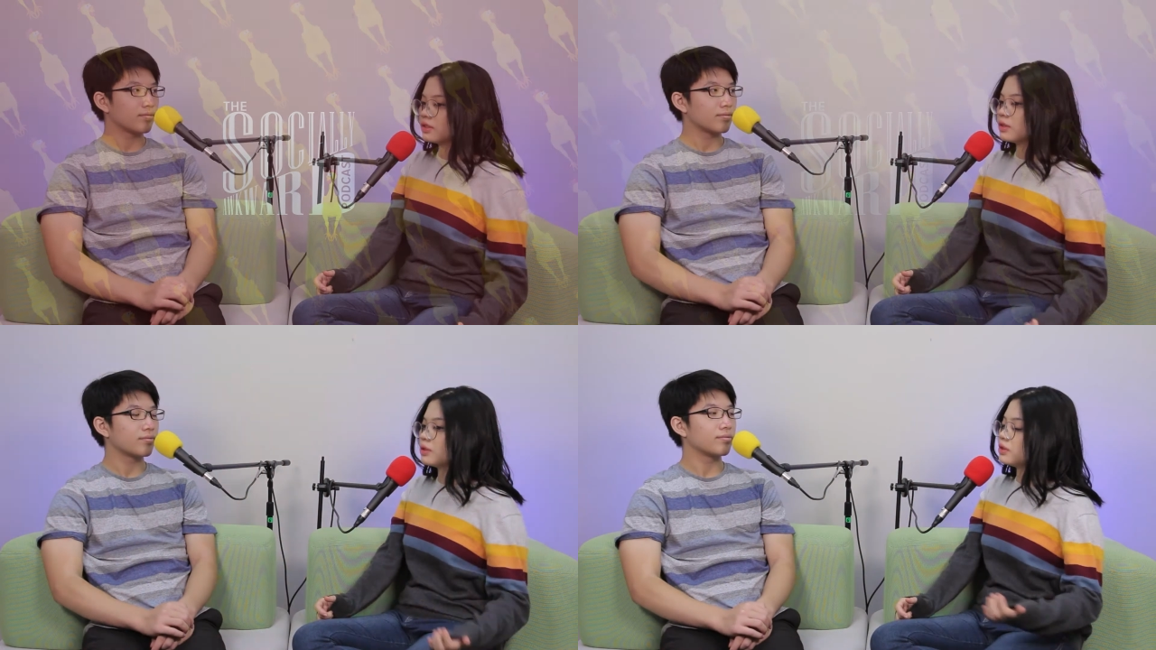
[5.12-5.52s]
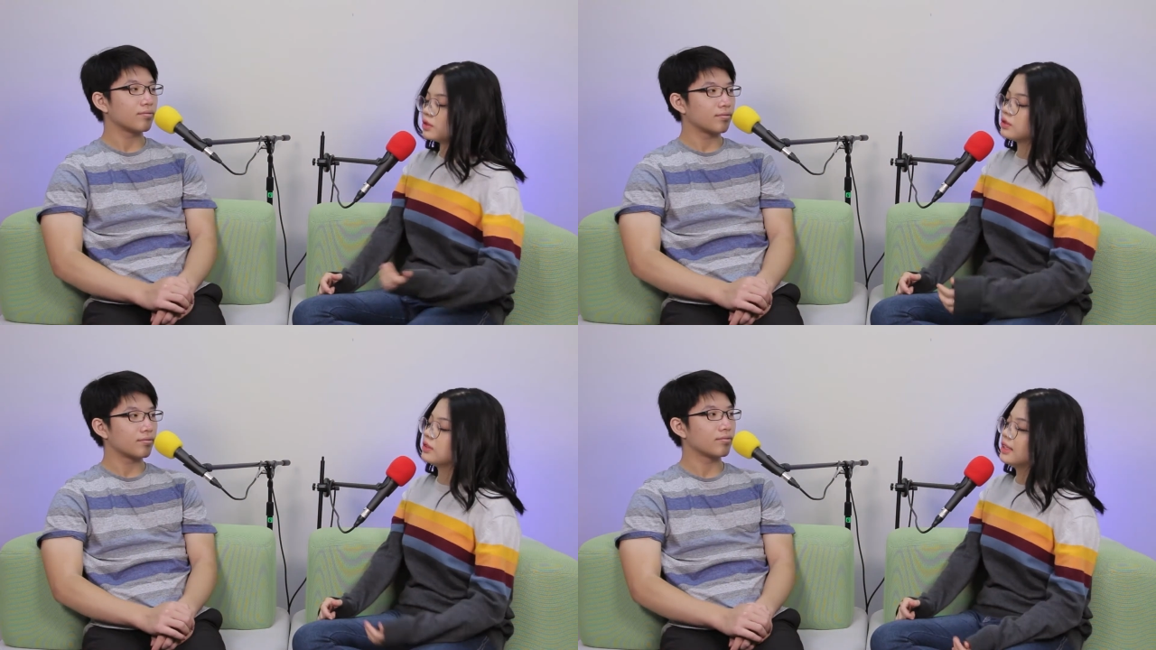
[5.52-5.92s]
Speaker 1: So,
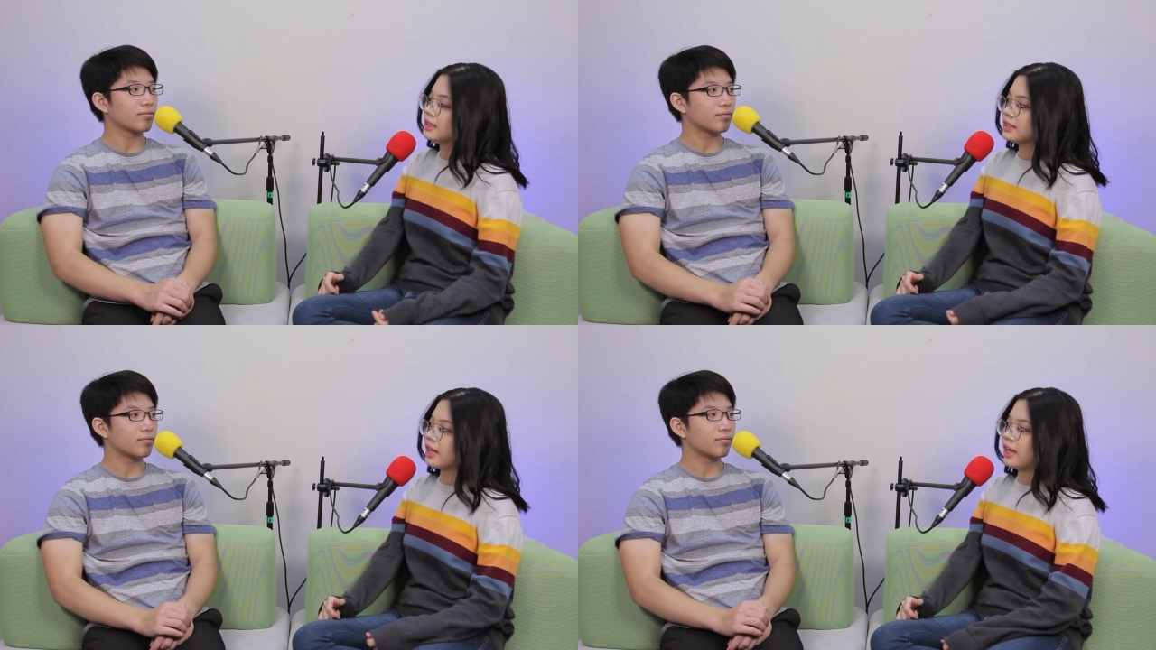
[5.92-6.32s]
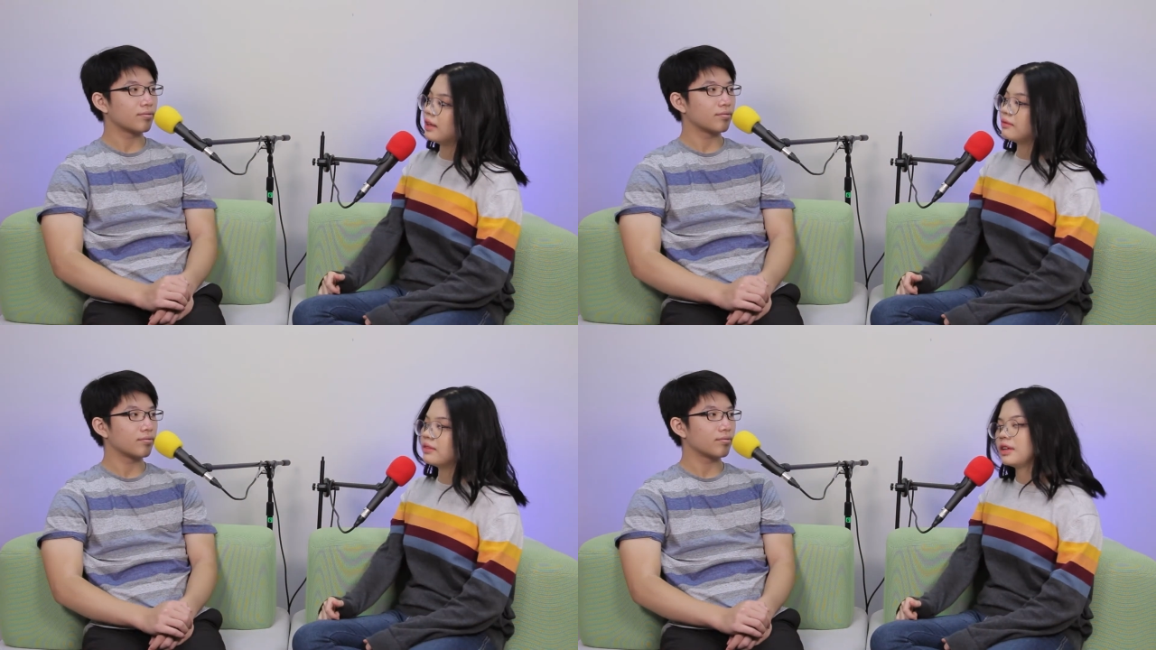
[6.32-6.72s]
during the
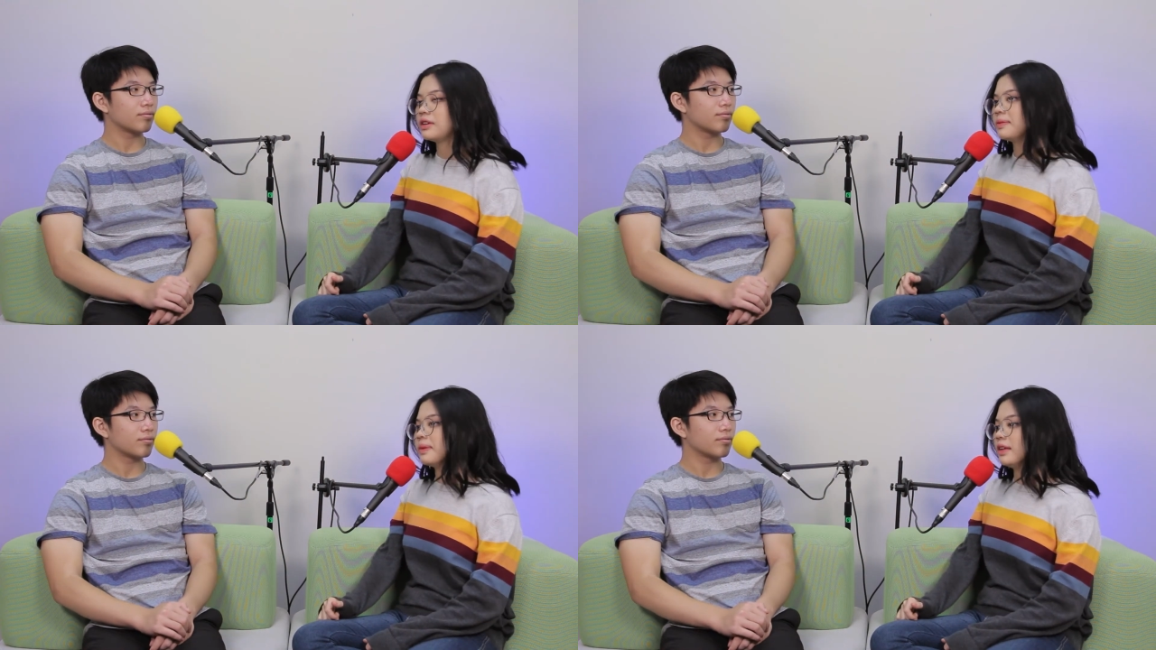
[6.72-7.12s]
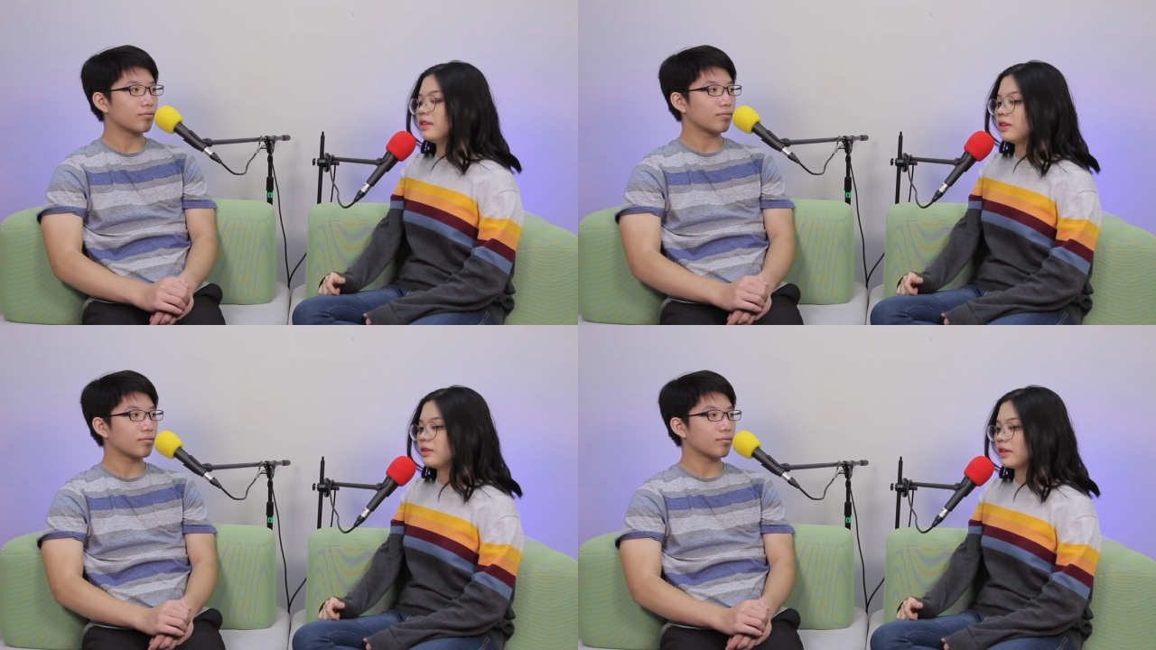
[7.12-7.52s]
time that you spent in
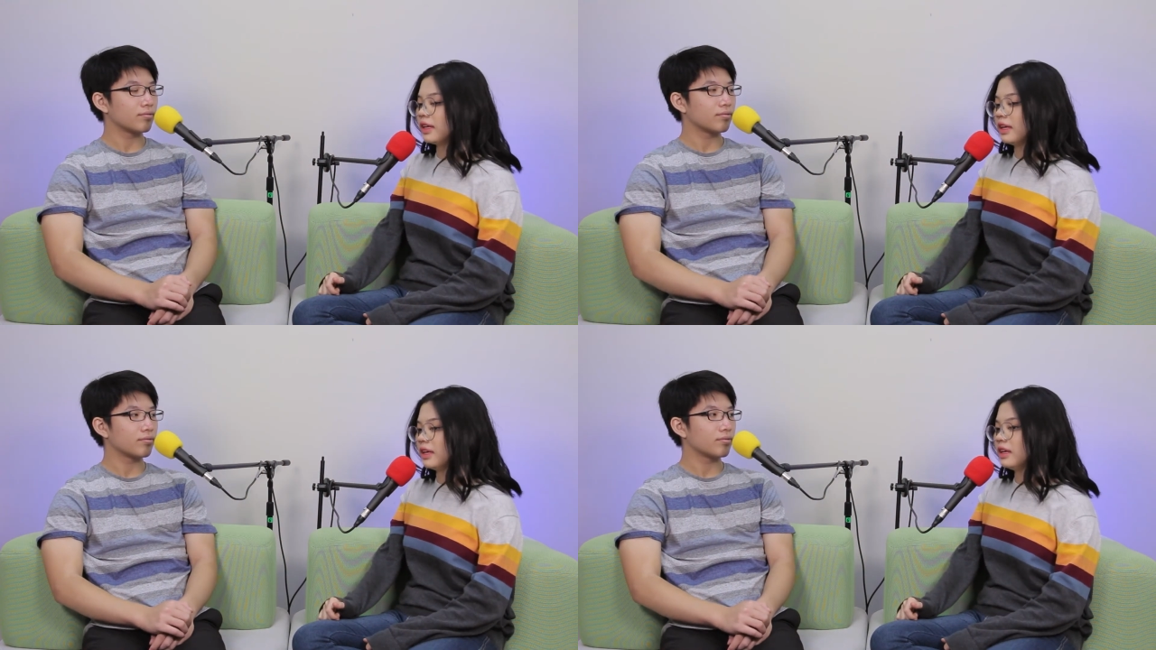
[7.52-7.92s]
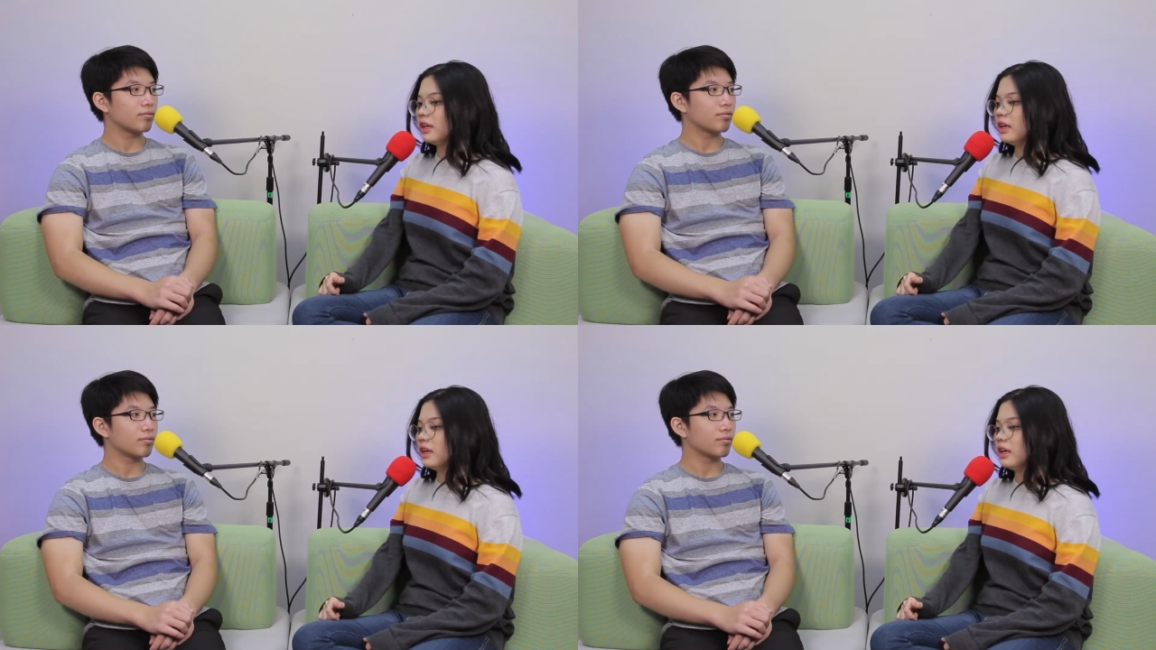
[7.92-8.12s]
the UK,